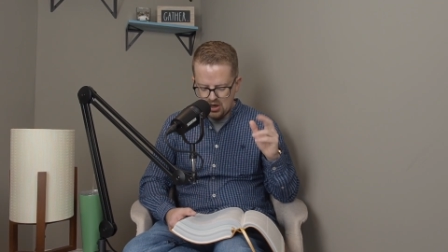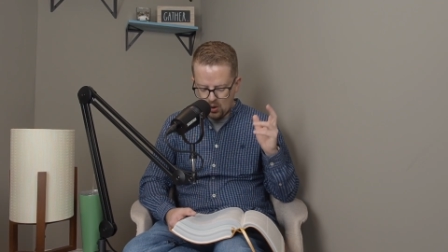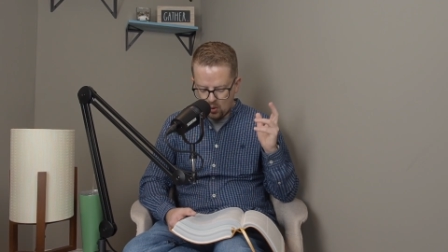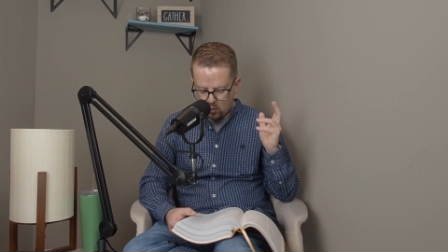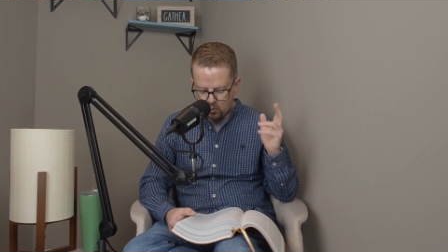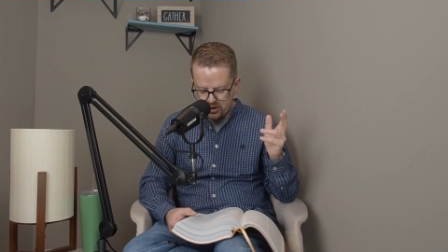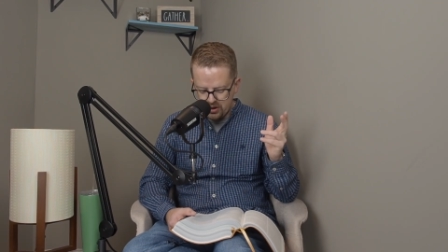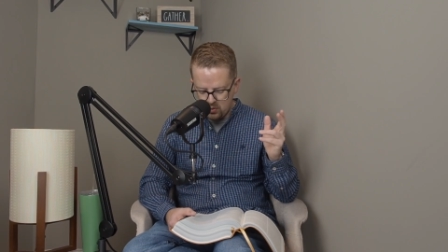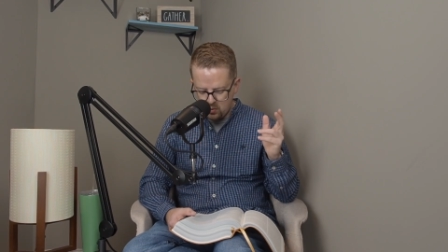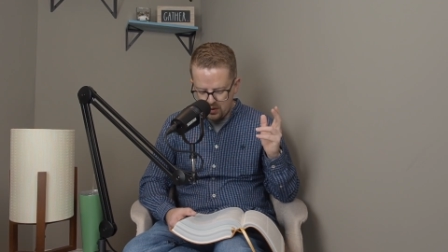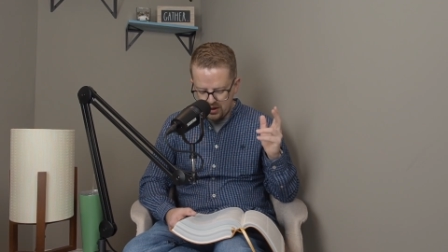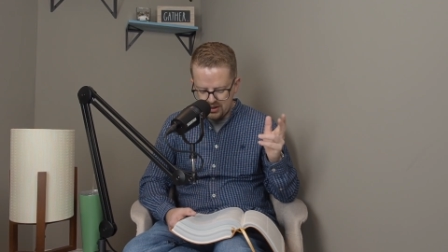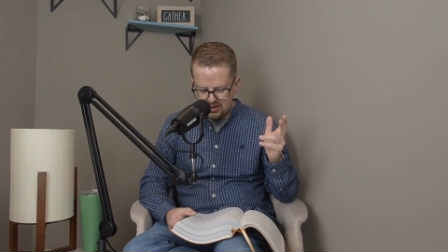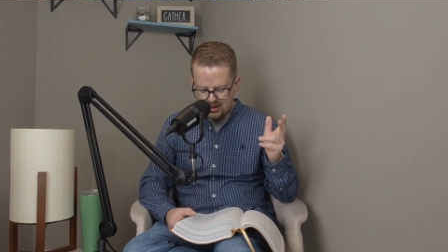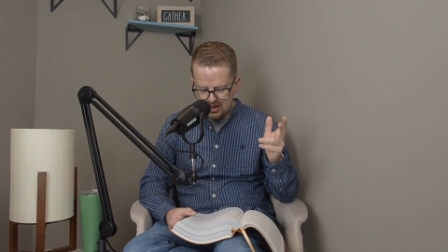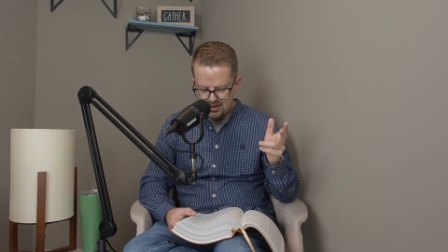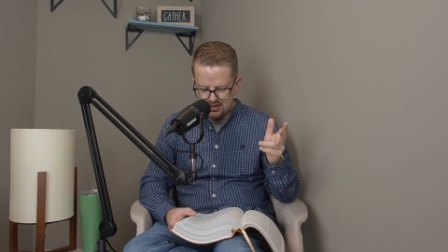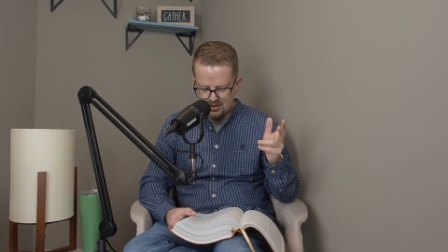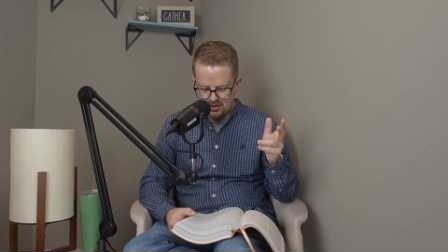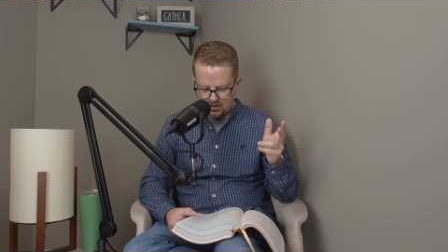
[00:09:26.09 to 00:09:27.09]
'We went
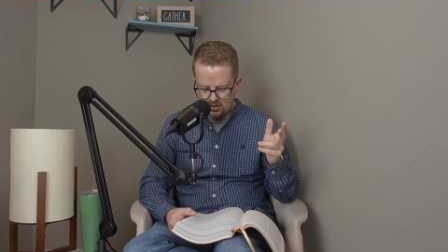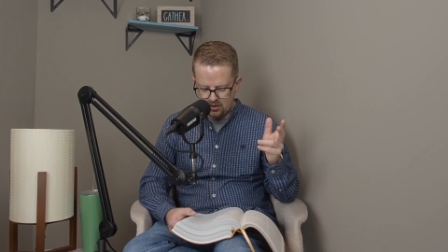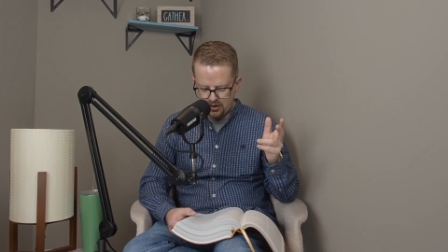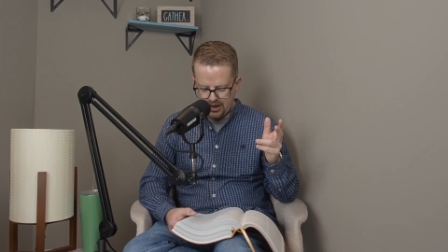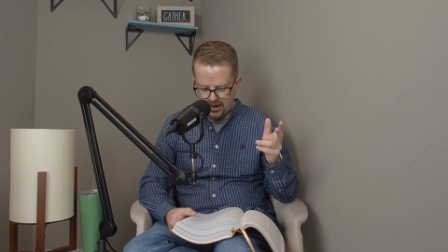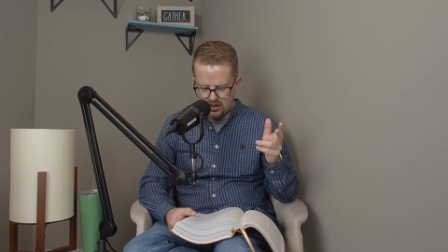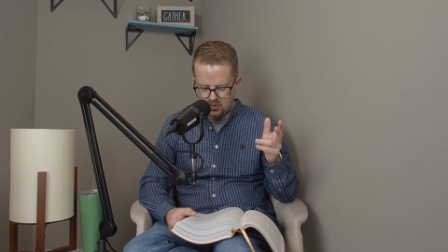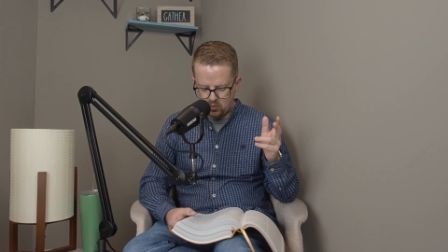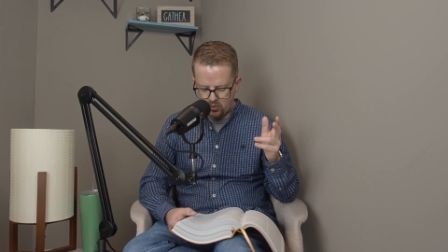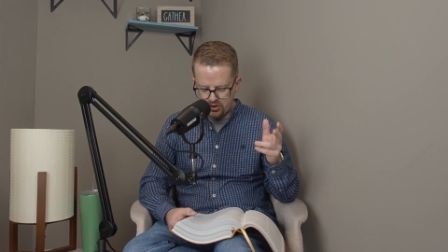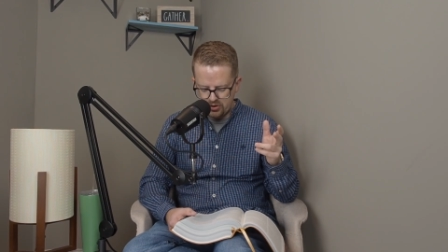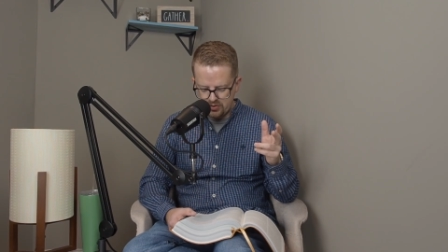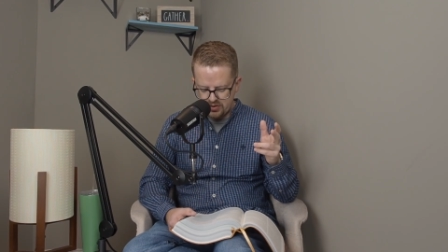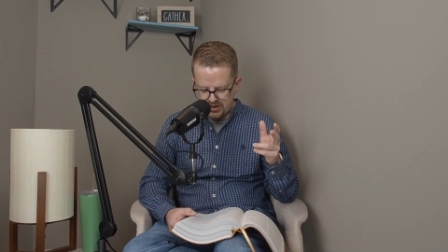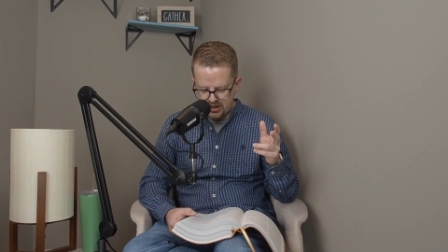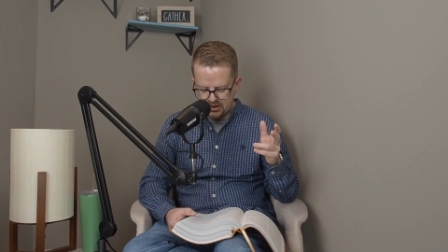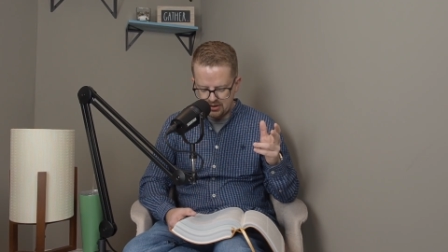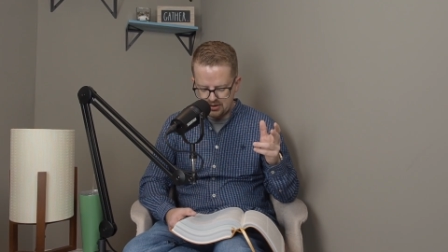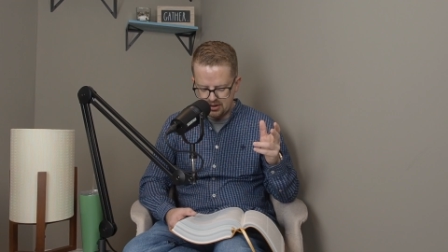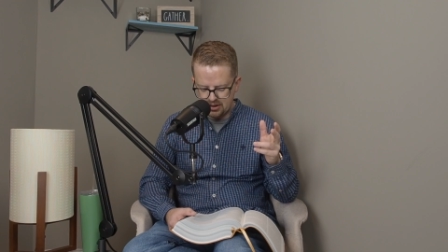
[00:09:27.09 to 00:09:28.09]
into the land where you
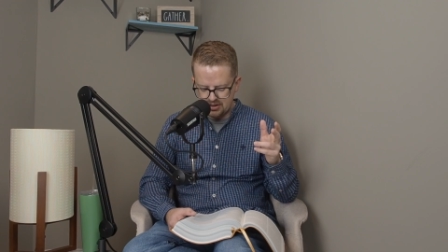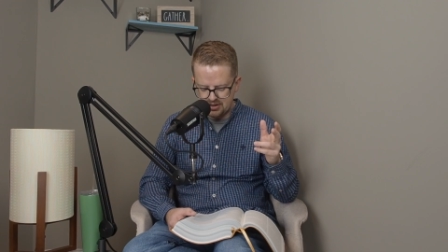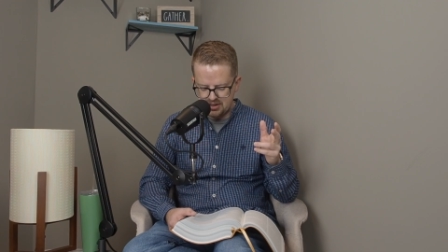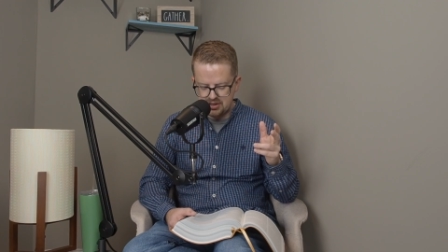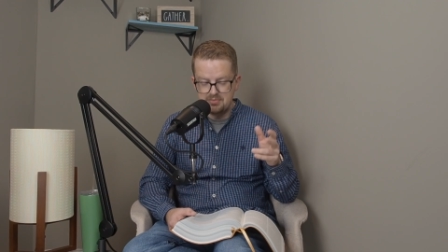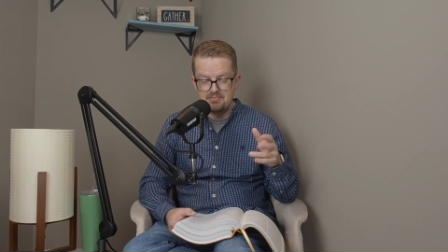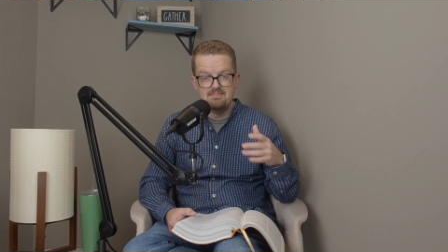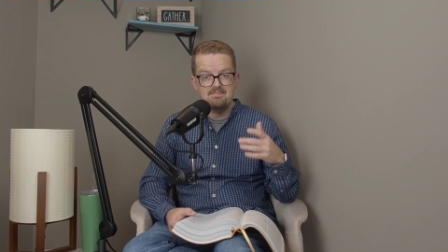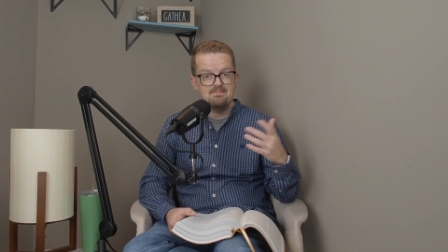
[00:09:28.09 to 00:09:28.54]
sent us.